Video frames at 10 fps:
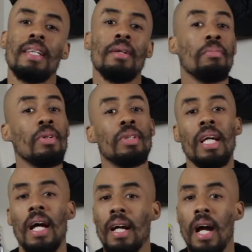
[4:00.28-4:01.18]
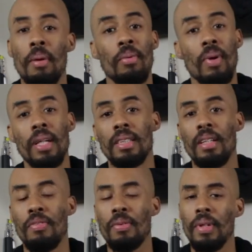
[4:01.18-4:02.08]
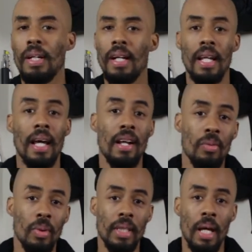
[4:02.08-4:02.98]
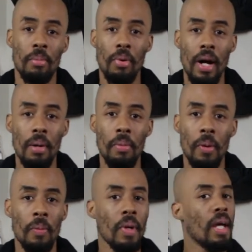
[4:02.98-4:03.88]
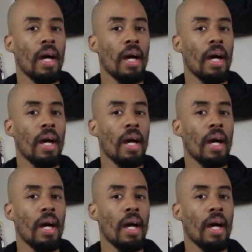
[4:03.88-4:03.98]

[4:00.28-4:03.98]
that the music got copyright stuff on there and I don't want that problem.